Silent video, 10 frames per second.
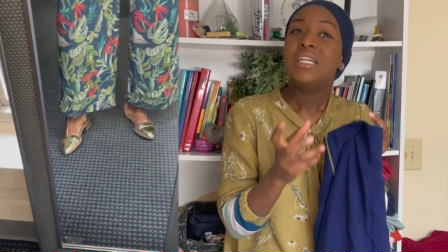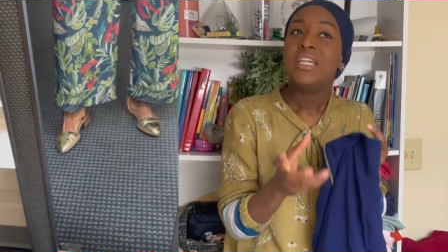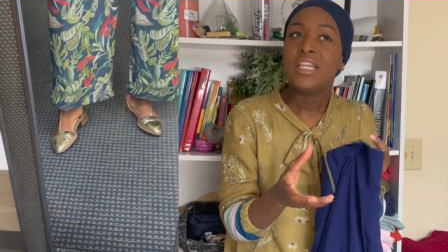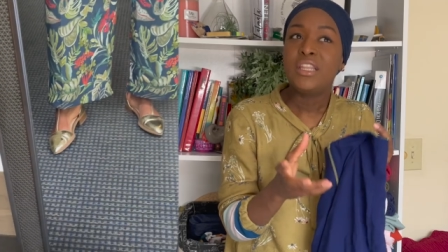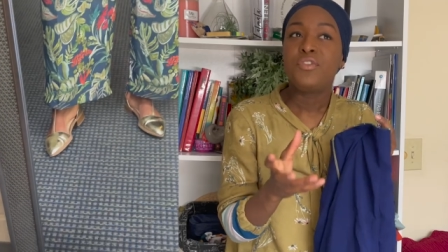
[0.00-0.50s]

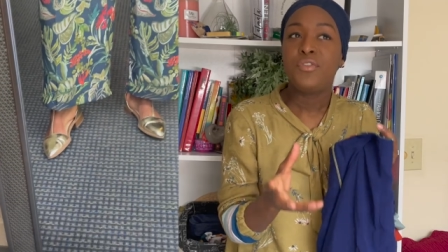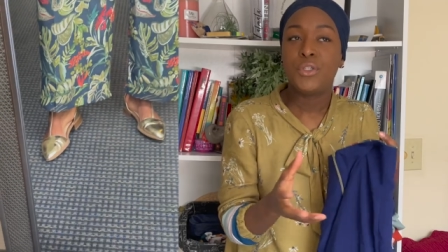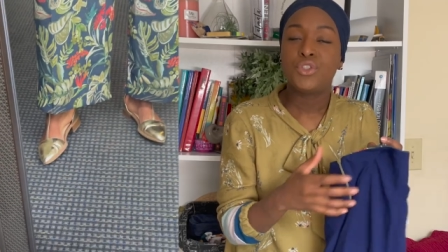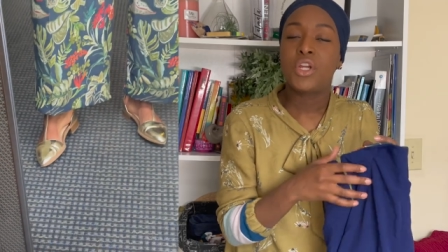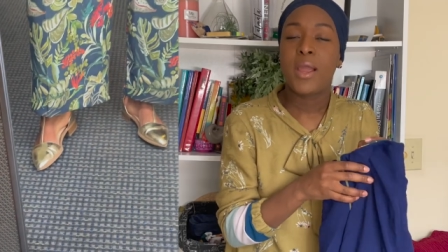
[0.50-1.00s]
In the
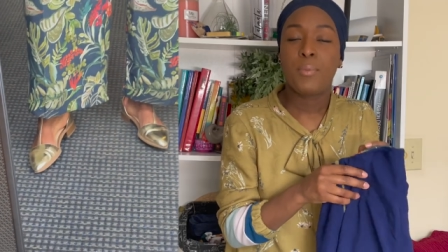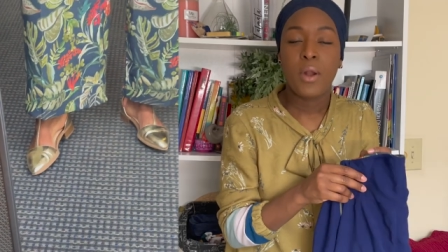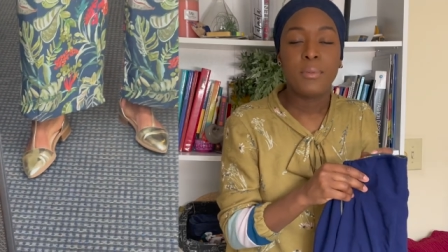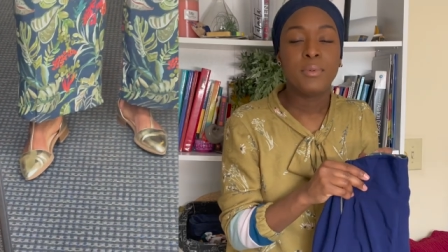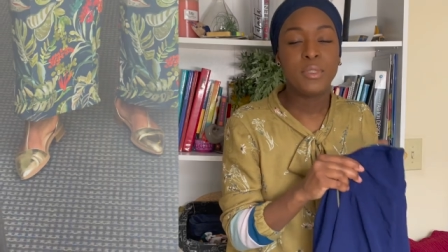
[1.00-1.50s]
future, I
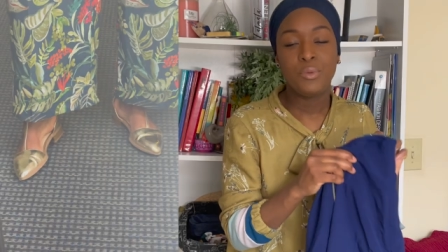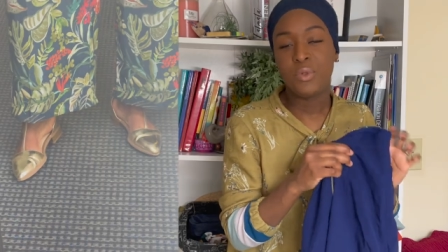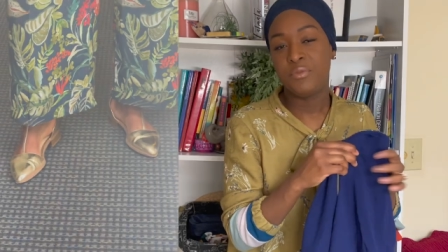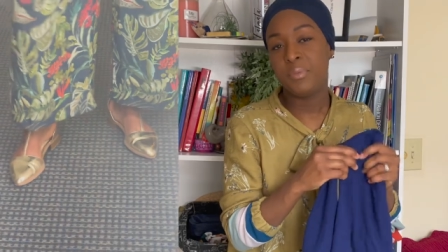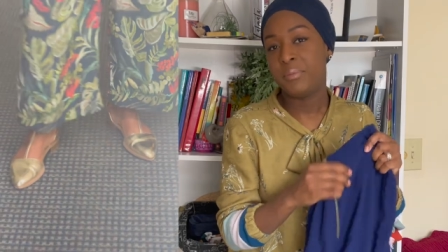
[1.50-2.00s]
probably would
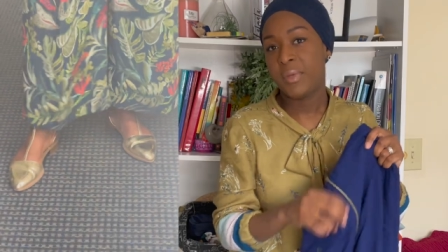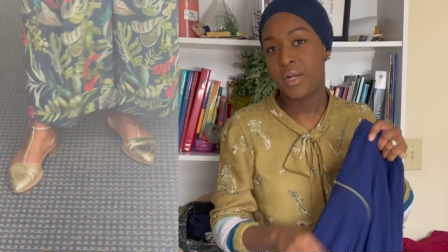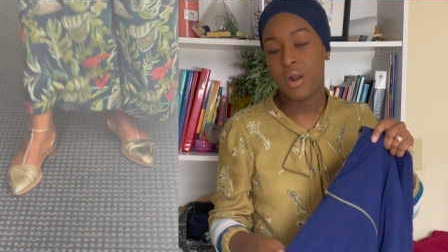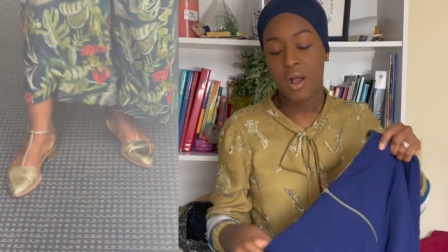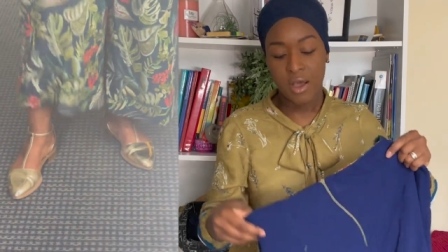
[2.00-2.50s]
have been
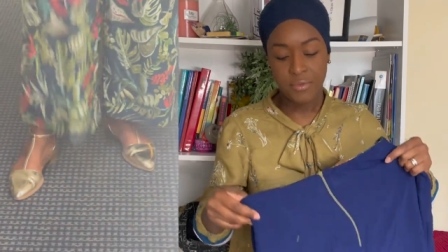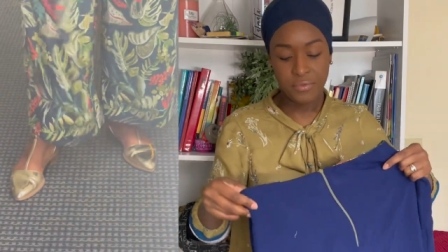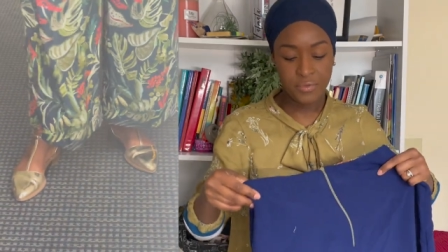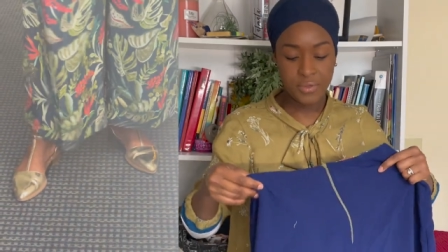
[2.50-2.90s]
better off,